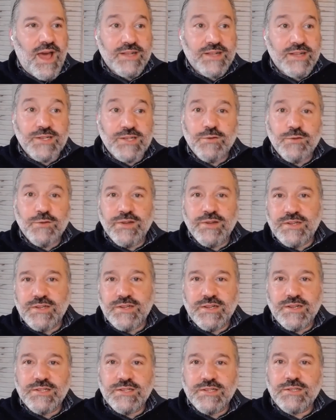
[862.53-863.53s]

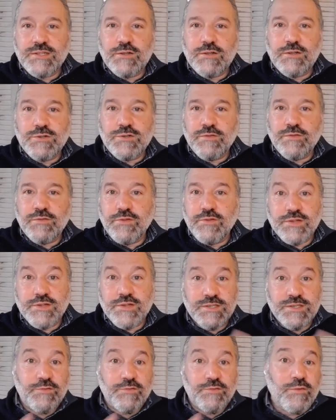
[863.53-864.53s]
access-oriented institution
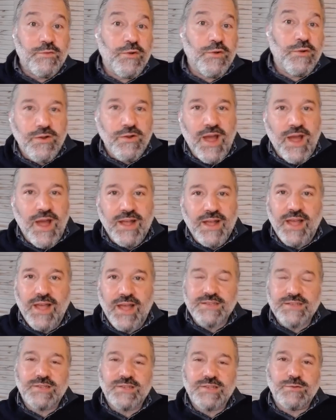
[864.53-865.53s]
versus a four-year
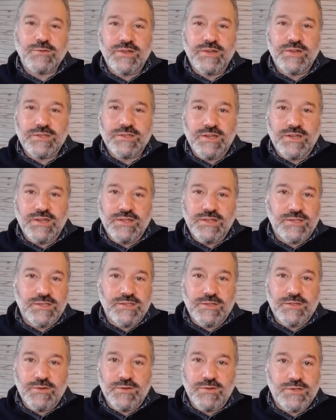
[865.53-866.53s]
access-oriented
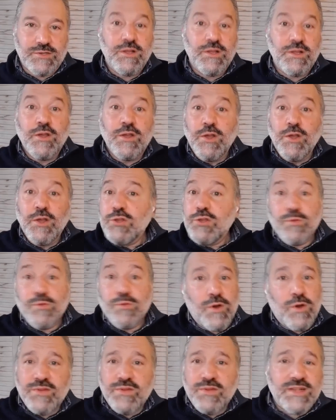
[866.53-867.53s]
institution,
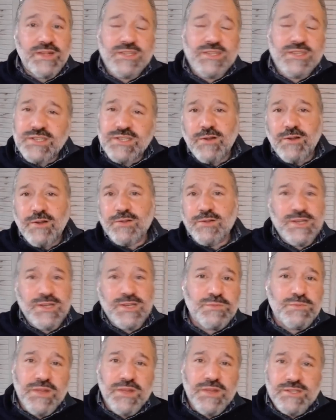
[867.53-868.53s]
you won't
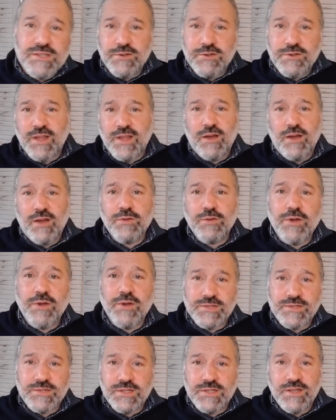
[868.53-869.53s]
necessarily speak to your
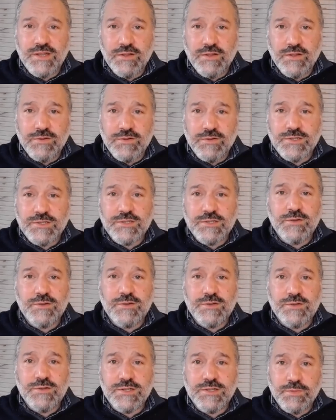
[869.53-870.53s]
counterparts in the other
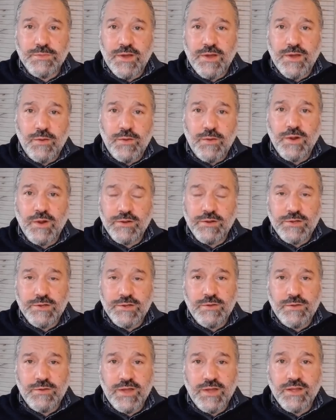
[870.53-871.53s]
institutions about what you're
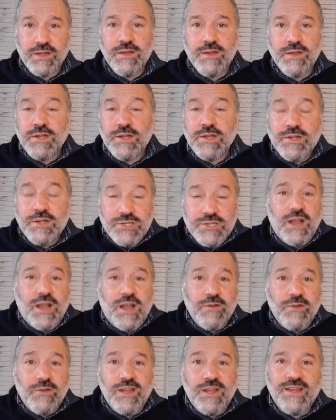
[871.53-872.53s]
doing.
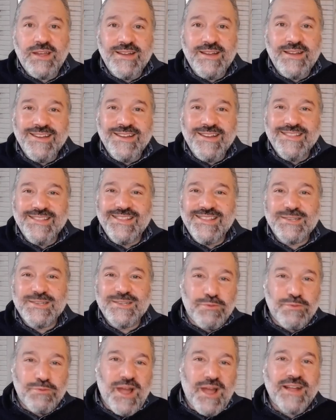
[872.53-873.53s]
Sharing
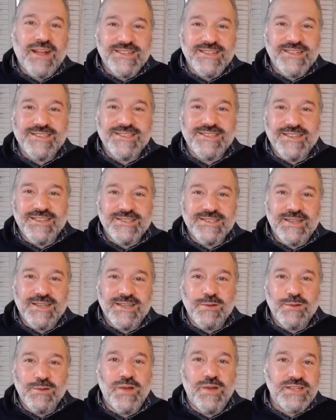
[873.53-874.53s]
these
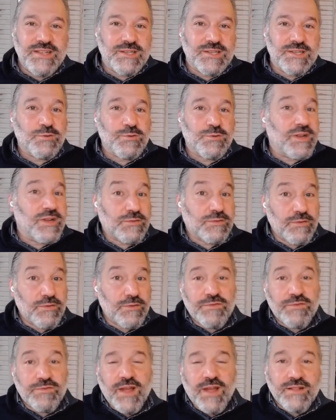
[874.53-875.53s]
practices in ways that
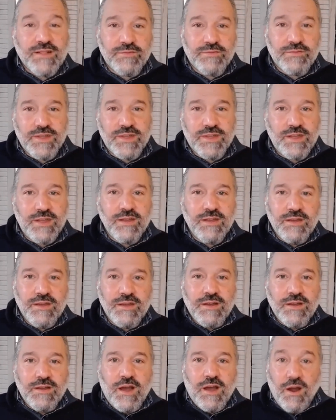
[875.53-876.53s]
transfer effectively
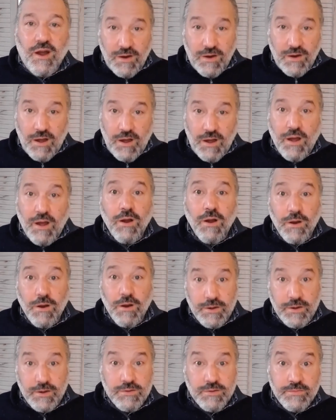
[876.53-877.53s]
are
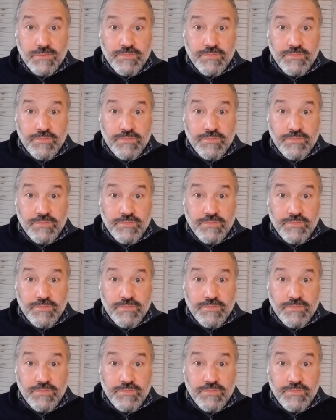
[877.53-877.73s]
hard,